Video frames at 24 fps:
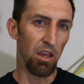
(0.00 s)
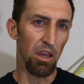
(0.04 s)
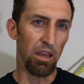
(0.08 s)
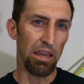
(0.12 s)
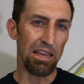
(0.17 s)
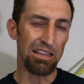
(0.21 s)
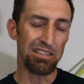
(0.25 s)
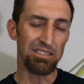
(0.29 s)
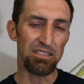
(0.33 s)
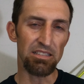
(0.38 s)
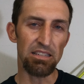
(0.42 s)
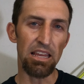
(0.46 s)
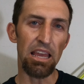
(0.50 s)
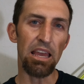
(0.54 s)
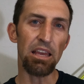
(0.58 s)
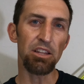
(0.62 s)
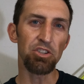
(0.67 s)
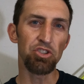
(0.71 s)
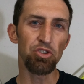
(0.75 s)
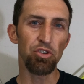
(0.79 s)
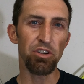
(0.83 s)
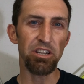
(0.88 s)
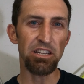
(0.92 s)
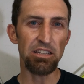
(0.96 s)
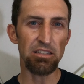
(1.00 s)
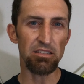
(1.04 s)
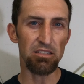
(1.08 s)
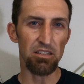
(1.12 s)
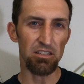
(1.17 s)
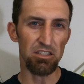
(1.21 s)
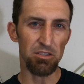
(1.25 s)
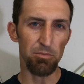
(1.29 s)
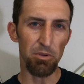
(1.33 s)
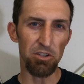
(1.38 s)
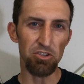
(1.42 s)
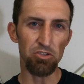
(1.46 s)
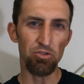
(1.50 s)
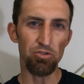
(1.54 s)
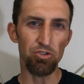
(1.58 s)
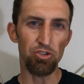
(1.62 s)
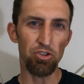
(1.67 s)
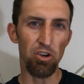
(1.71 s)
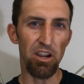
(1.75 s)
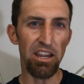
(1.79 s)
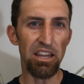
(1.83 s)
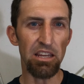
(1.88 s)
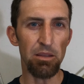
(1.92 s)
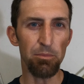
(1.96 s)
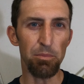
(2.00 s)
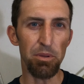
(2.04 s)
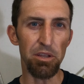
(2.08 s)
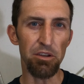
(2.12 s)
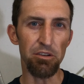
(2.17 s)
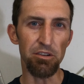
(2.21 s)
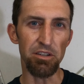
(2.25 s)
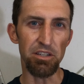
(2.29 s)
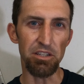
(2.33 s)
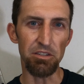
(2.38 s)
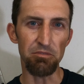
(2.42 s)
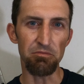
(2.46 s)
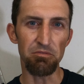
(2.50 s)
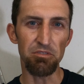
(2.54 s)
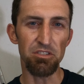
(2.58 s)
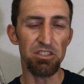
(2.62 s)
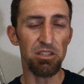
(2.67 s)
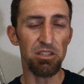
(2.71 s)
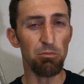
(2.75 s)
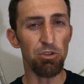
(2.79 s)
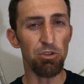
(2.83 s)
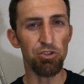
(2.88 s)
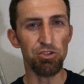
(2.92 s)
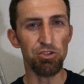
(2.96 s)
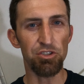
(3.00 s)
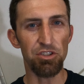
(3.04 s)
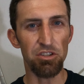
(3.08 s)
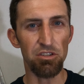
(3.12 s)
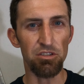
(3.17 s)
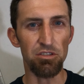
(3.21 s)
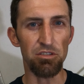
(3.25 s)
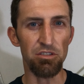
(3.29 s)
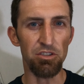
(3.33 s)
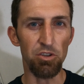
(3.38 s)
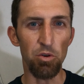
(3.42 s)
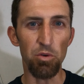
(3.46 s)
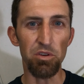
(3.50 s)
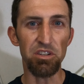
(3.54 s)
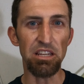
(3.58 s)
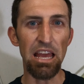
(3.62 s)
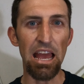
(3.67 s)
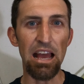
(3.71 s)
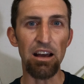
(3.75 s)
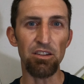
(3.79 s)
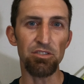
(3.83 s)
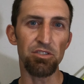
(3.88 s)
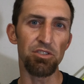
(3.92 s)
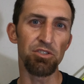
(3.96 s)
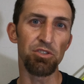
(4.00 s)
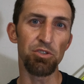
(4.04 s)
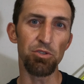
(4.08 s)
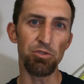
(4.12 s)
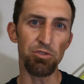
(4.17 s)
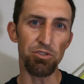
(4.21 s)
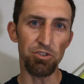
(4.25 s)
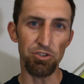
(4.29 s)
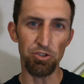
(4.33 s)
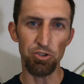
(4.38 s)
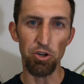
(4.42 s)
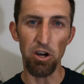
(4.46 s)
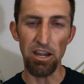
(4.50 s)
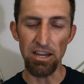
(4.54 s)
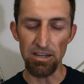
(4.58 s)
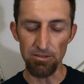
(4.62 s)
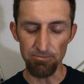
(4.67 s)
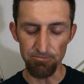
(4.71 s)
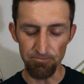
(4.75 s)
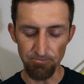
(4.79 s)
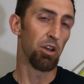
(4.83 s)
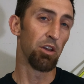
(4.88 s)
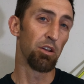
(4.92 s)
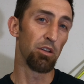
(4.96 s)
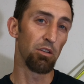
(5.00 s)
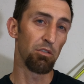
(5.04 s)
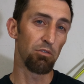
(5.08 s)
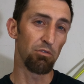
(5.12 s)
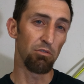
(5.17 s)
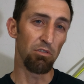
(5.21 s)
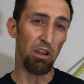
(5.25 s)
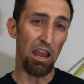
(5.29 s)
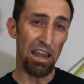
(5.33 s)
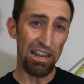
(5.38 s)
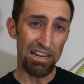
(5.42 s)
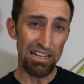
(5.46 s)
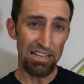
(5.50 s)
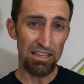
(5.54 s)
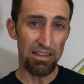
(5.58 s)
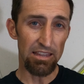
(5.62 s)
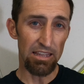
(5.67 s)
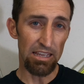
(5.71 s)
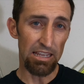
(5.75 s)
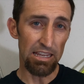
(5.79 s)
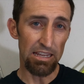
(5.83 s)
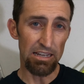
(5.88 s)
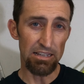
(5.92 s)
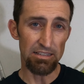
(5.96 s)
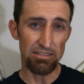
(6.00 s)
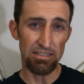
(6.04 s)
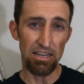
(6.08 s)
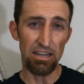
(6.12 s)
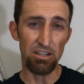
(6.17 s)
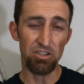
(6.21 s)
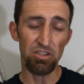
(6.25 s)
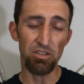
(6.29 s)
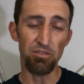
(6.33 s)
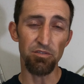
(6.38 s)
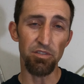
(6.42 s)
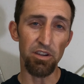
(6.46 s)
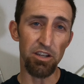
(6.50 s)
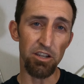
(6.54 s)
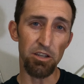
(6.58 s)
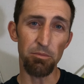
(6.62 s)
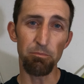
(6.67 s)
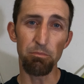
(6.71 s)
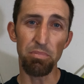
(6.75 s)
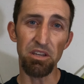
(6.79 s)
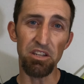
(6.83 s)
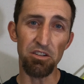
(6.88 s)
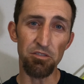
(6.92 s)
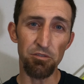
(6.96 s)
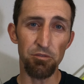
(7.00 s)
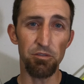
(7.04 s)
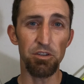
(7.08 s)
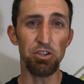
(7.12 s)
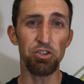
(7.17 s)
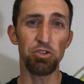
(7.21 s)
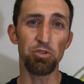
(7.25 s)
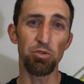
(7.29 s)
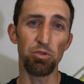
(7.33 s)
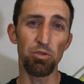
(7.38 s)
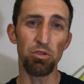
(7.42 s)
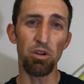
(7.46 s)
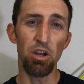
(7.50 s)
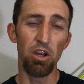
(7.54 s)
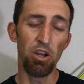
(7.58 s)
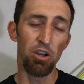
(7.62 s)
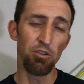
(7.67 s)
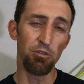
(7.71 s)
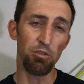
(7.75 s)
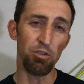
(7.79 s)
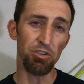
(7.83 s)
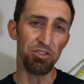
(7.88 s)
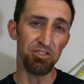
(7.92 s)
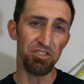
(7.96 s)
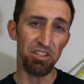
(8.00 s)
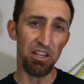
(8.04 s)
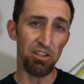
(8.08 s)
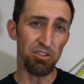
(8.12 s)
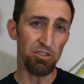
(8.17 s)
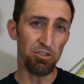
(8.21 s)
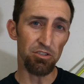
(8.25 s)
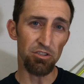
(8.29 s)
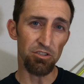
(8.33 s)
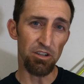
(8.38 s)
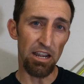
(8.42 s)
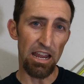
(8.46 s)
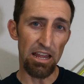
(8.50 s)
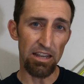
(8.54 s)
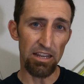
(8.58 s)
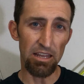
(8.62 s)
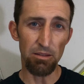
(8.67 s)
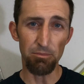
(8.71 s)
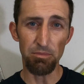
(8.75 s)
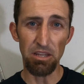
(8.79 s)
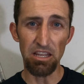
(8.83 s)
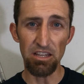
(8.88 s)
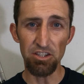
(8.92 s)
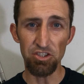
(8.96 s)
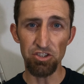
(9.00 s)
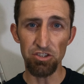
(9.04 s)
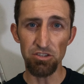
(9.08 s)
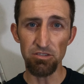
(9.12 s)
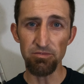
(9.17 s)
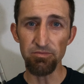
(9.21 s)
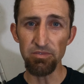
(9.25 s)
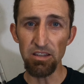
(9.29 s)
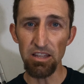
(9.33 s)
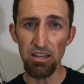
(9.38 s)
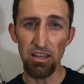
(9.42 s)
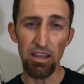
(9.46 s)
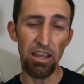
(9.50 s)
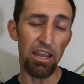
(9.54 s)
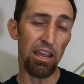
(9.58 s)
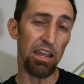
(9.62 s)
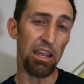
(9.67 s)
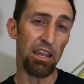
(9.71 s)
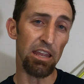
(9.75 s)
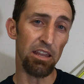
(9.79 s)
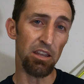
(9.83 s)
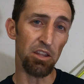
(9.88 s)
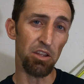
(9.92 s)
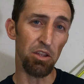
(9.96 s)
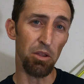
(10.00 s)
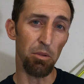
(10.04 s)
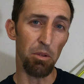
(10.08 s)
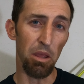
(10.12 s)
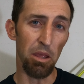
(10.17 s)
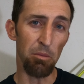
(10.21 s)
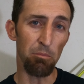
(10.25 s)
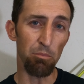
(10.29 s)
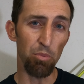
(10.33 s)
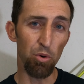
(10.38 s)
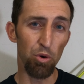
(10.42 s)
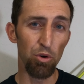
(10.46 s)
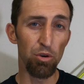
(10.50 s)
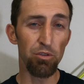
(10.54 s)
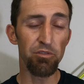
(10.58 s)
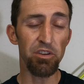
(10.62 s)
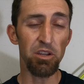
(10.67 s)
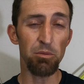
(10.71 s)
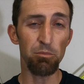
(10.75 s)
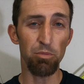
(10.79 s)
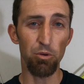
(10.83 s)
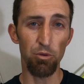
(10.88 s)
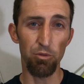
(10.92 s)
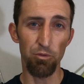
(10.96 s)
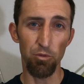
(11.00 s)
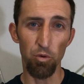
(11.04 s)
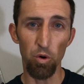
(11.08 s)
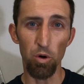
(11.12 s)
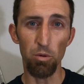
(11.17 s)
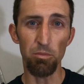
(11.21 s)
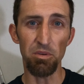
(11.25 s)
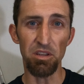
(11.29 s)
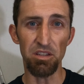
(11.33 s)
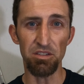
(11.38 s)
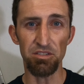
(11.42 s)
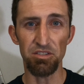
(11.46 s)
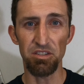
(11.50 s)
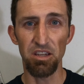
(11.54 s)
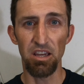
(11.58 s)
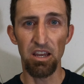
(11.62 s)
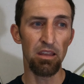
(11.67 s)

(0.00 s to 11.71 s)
Instead, treat it as a special training period, similar to going to altitude to train. Riding in the heat is actually very beneficial for cellular adaptation and improving performance.